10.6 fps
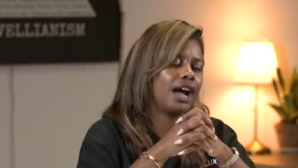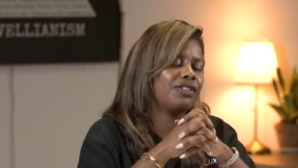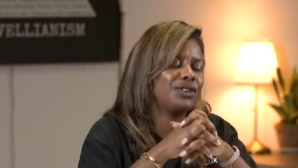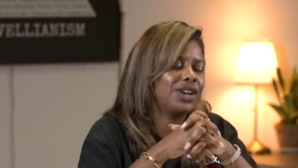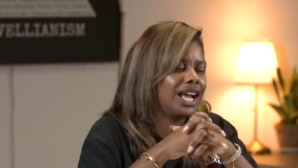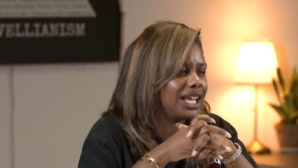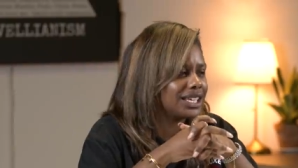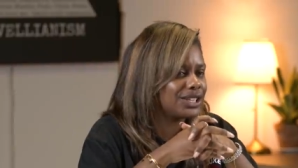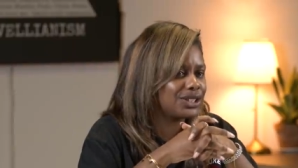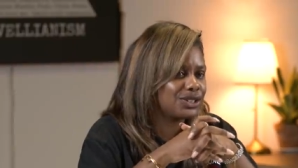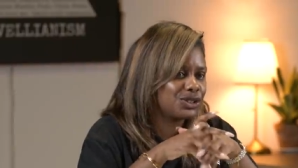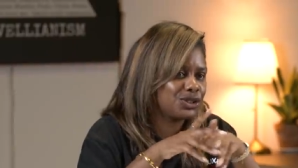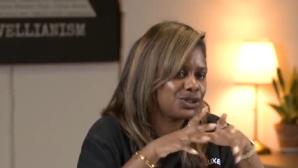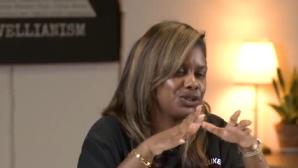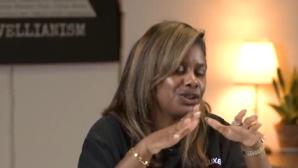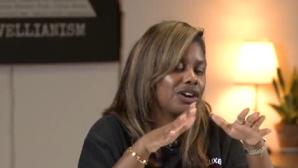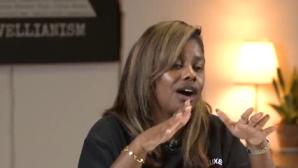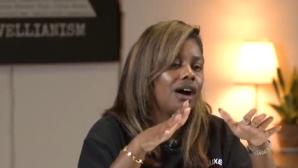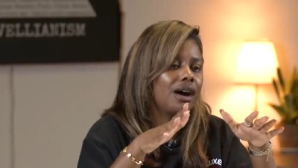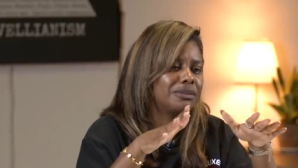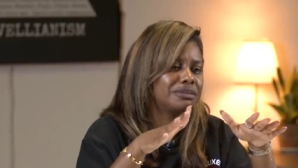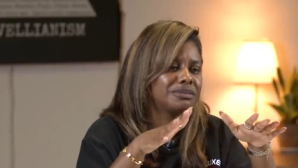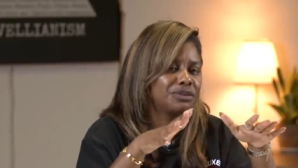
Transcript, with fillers: I feel like you're calm.